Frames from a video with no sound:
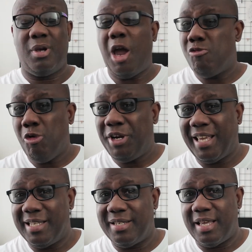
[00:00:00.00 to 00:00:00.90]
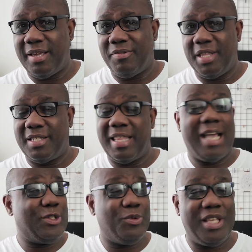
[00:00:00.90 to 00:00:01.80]
Ironic, isn't it? It's
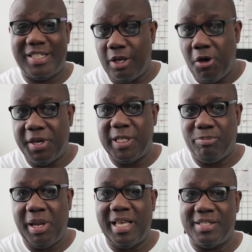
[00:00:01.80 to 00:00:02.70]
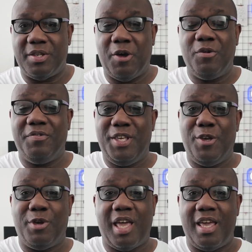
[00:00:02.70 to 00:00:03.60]
actually the darkest place in the whole of
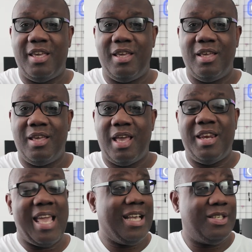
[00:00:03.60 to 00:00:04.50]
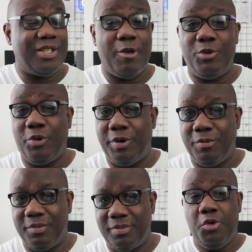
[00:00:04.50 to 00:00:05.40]
the UK and it has its own oil.